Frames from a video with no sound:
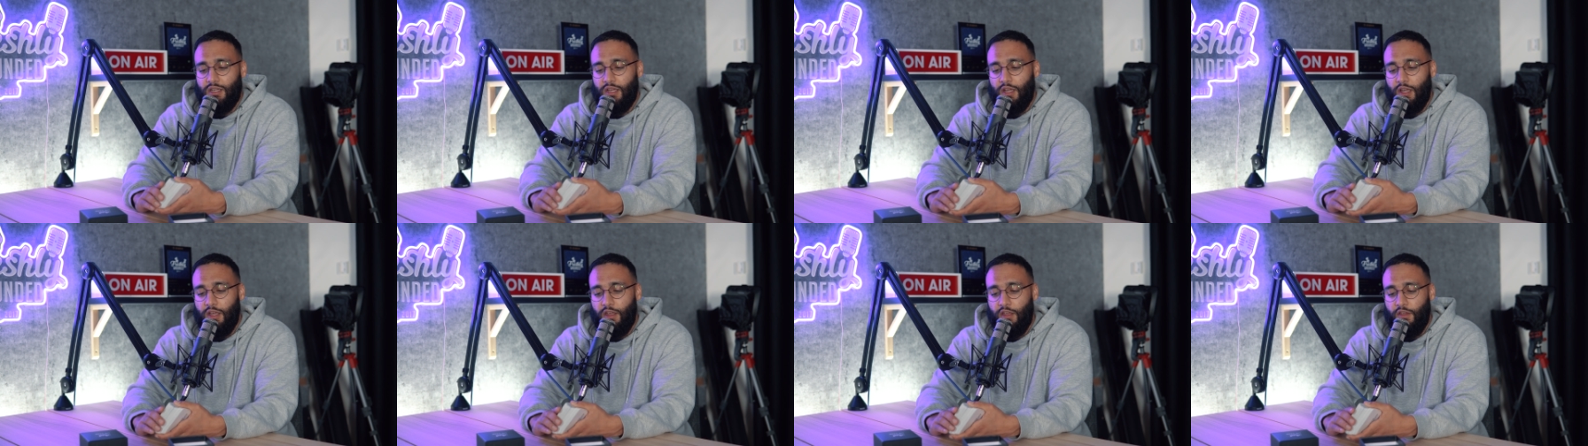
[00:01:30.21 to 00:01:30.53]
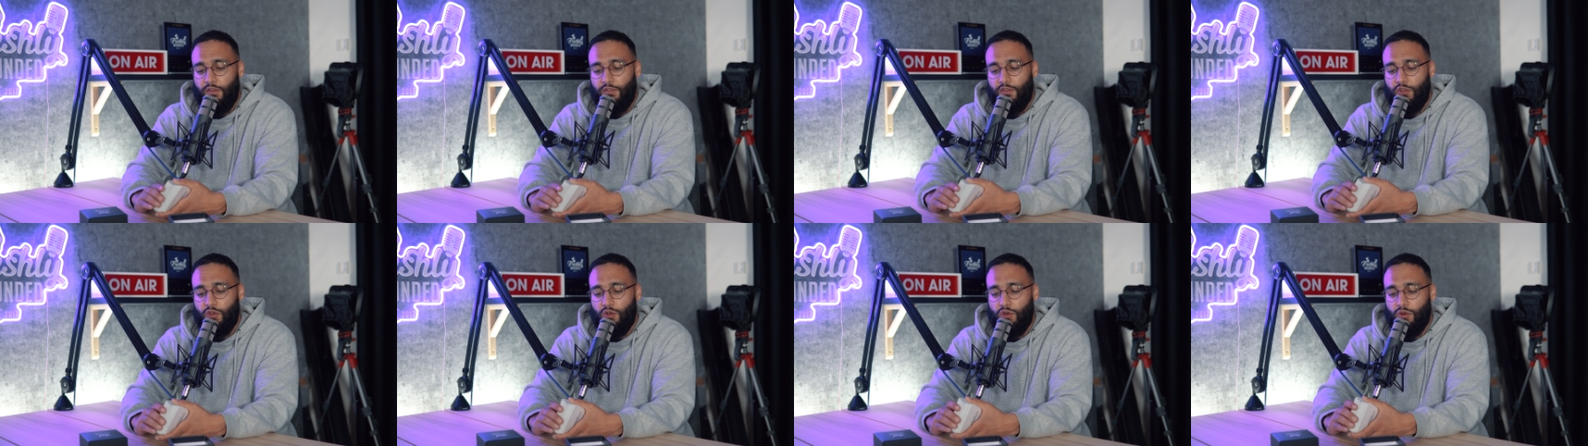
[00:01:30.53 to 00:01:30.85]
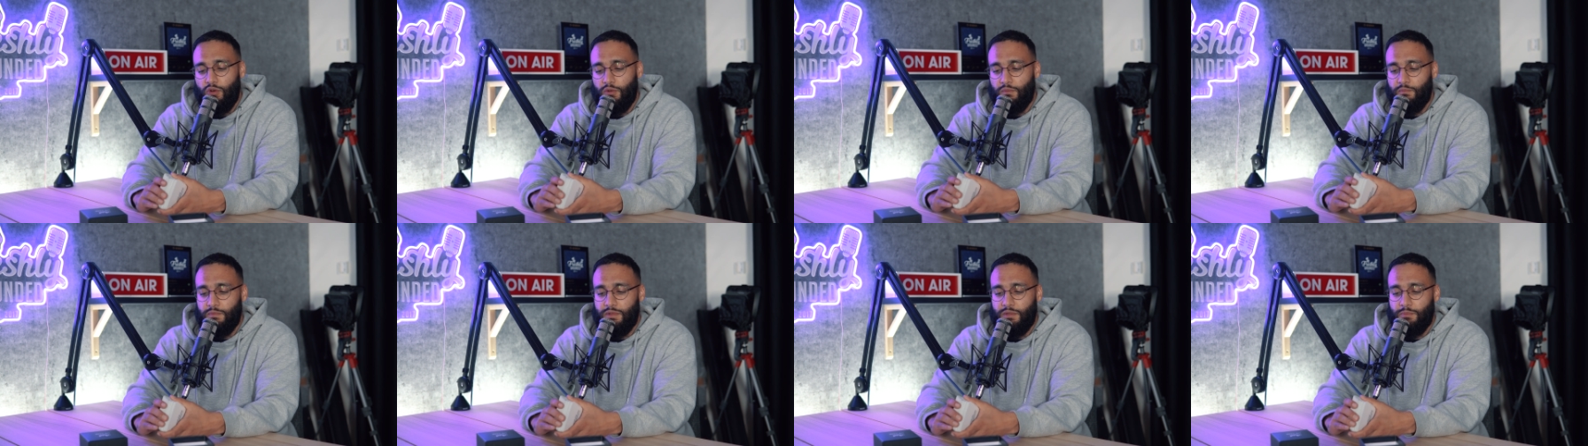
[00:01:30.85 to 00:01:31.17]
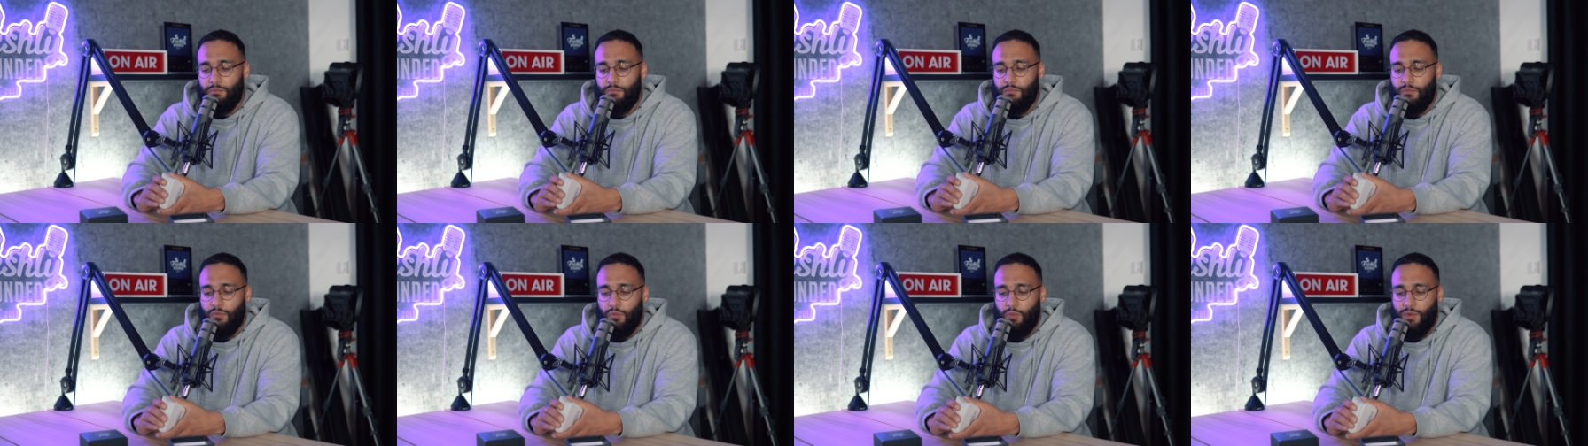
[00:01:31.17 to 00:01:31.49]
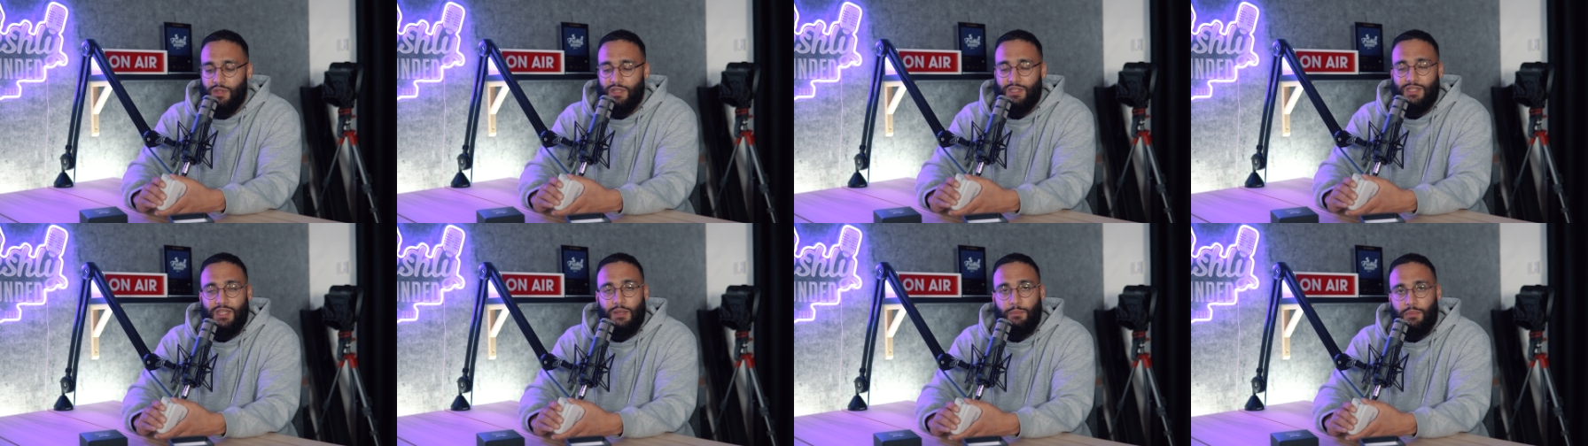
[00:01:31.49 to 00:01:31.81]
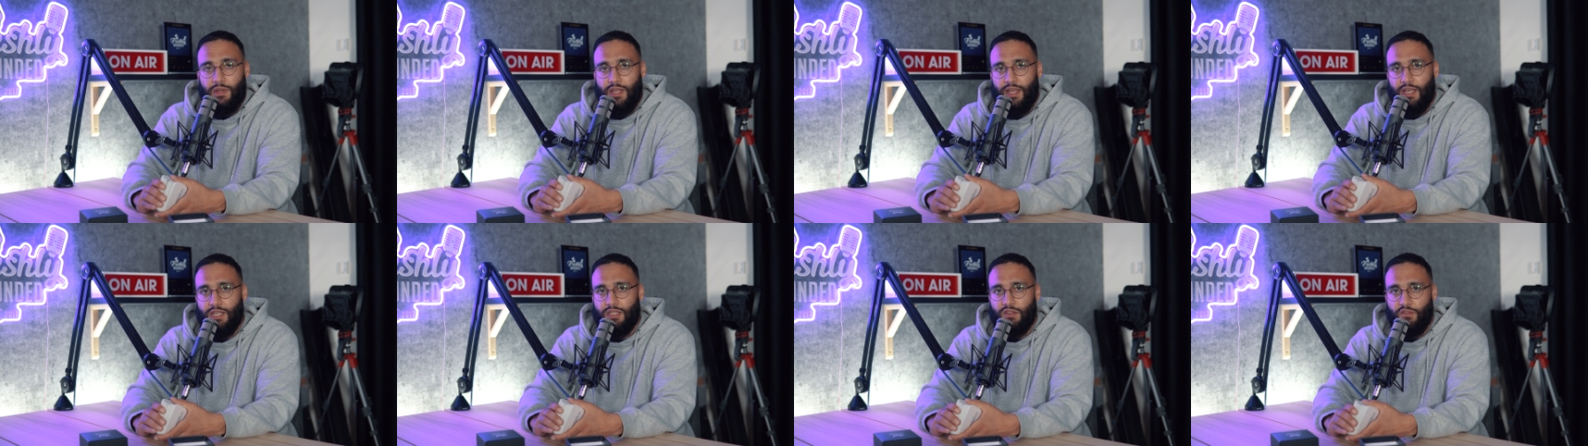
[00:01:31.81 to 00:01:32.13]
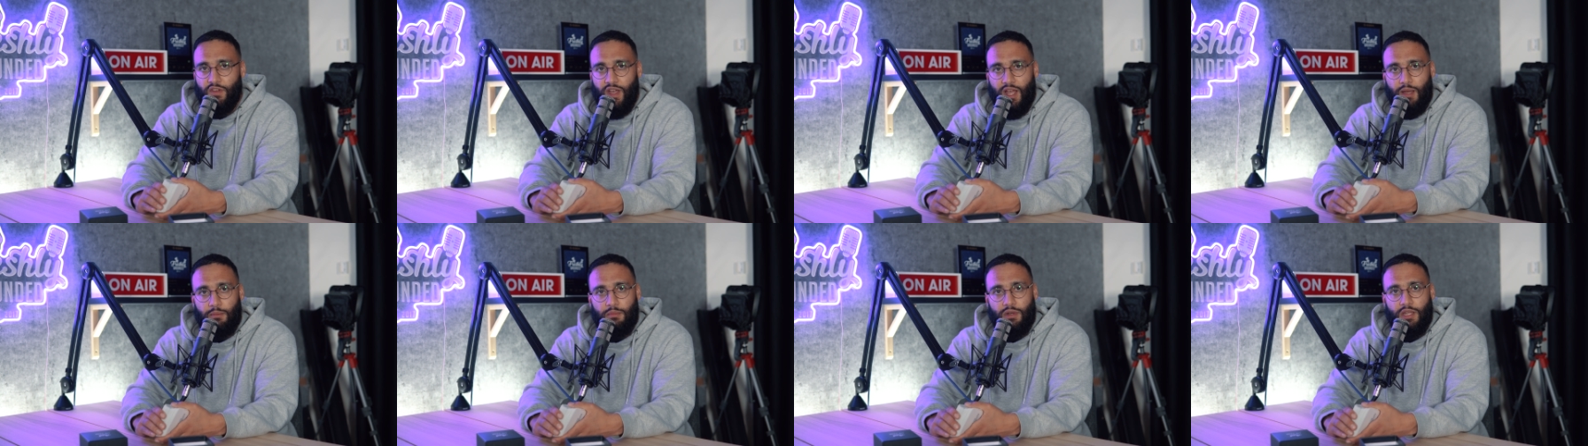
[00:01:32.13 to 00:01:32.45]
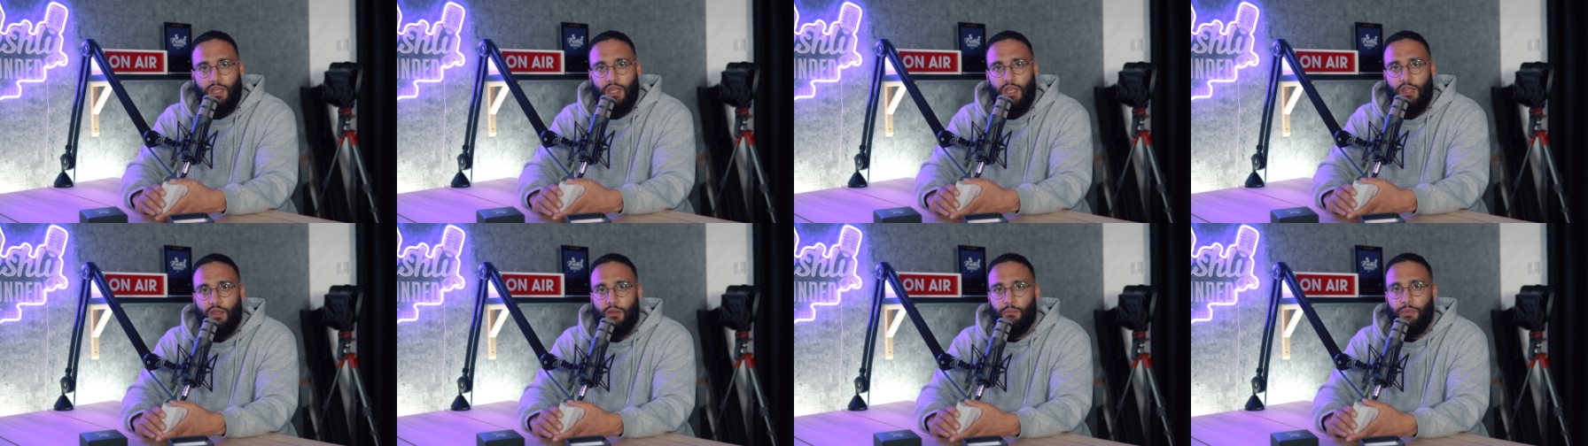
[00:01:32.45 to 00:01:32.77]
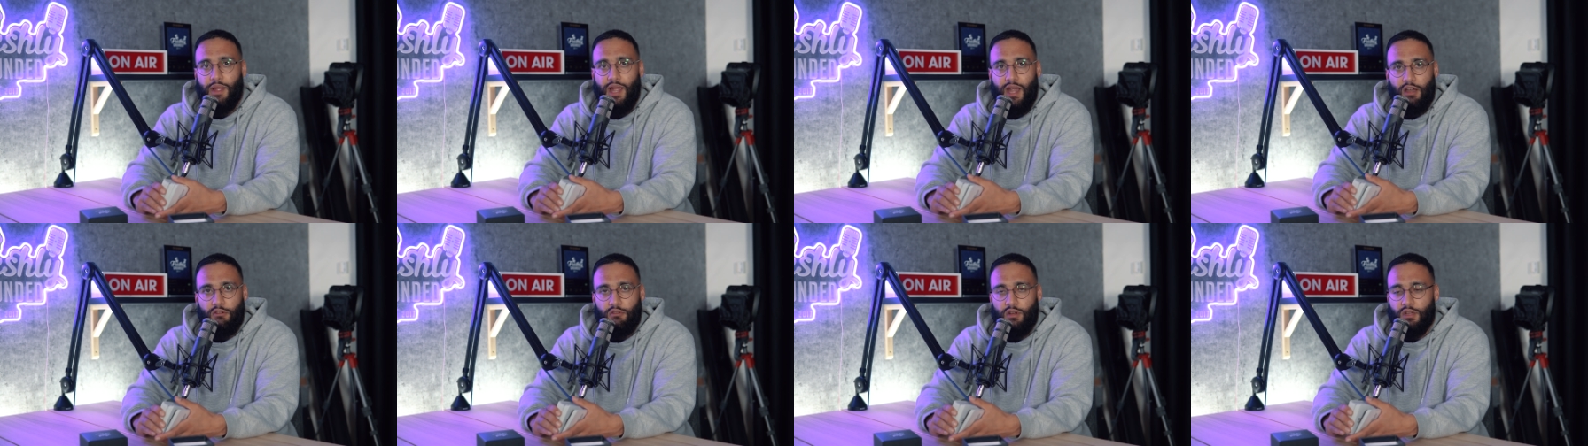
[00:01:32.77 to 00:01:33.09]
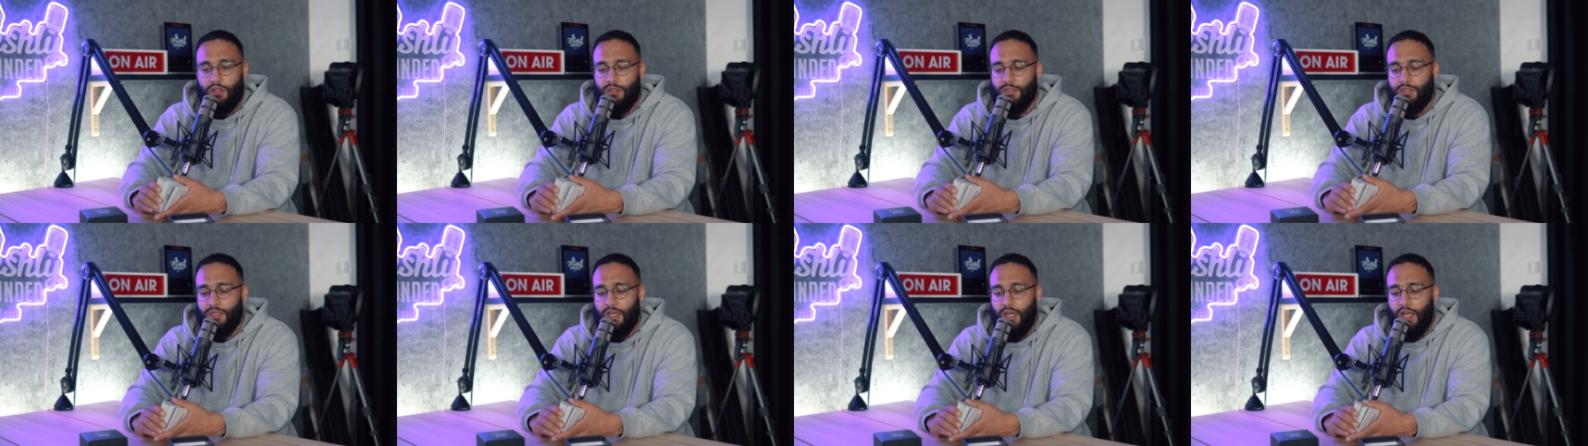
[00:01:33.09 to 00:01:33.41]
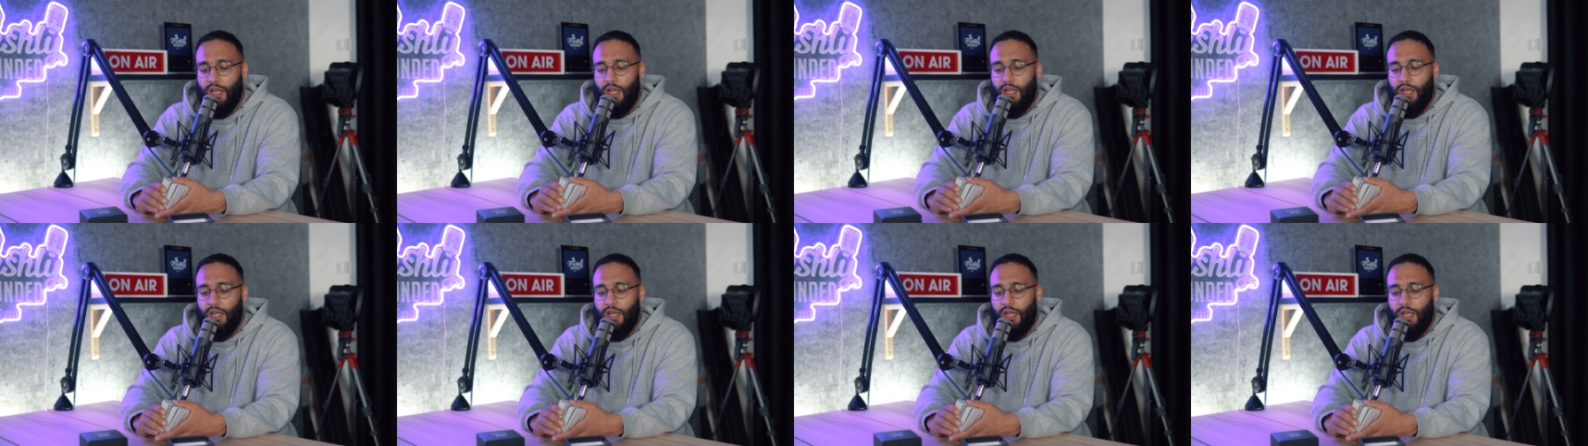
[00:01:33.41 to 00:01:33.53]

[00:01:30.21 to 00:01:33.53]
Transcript: If you're with siblings, family, parents,